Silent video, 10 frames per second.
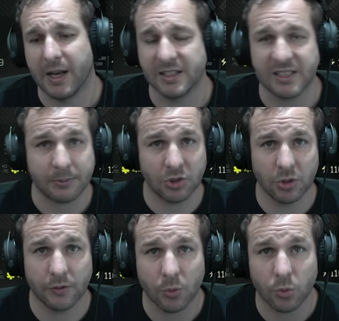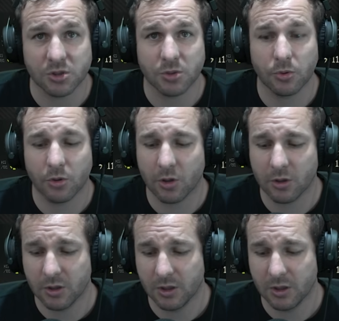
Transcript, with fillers: it's up to you if you want to or not.